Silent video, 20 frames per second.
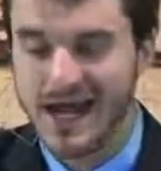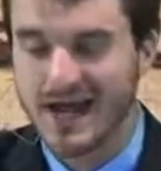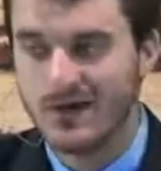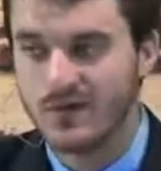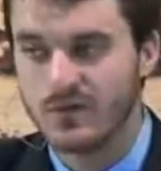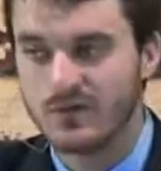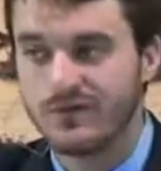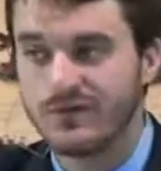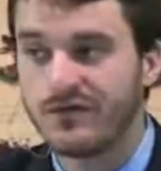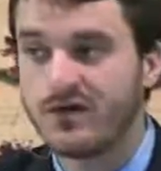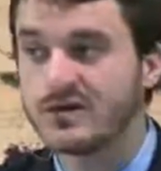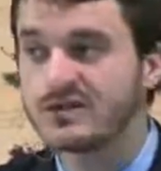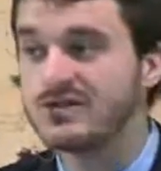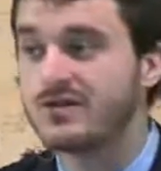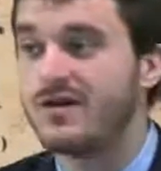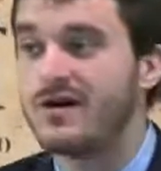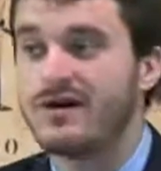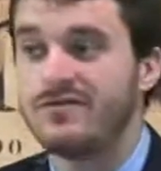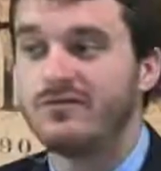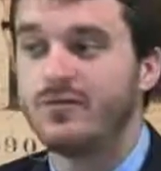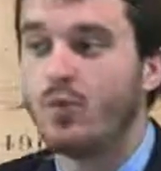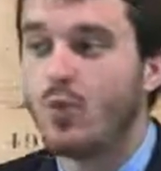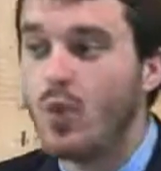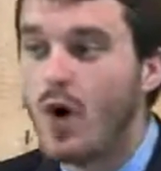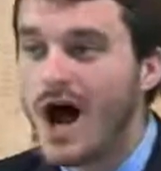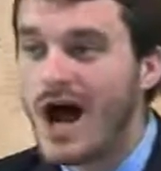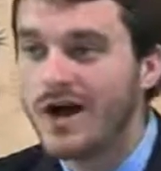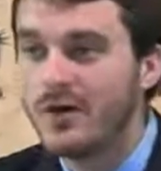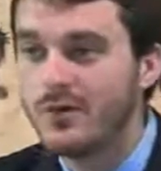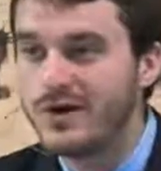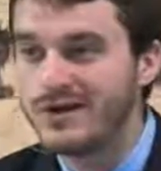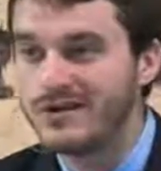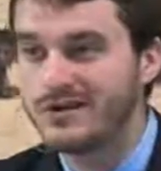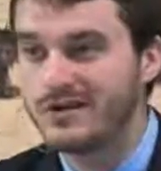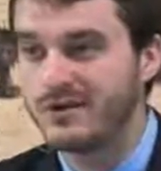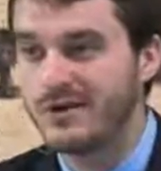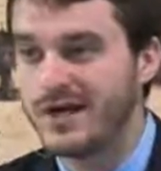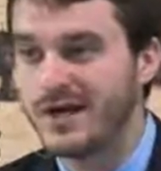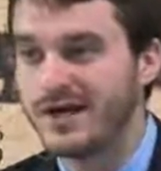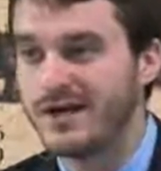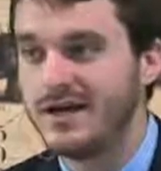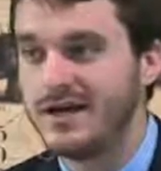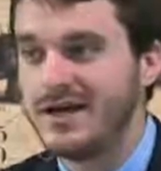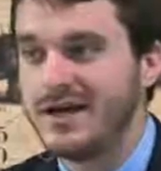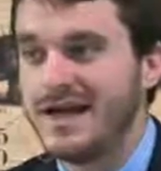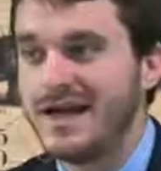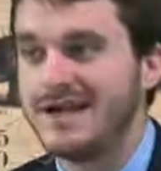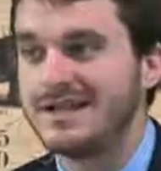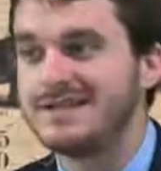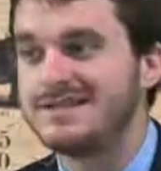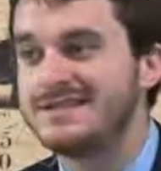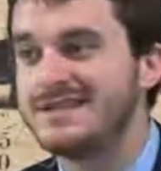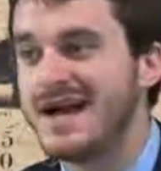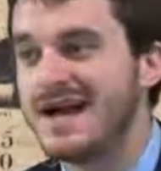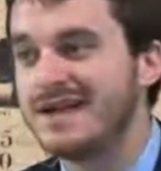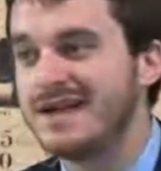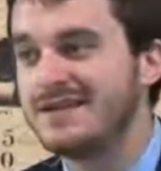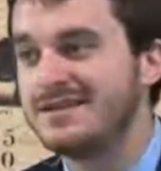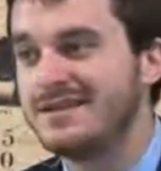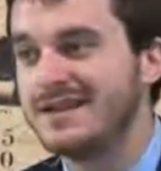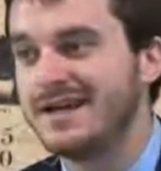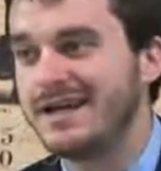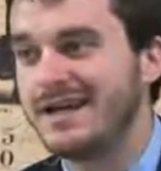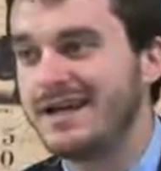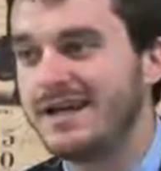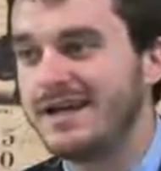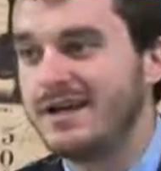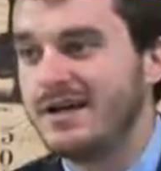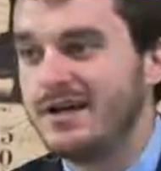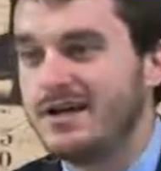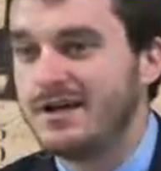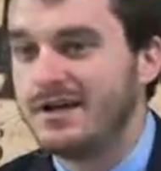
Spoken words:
And first off, why we do it, and secondly,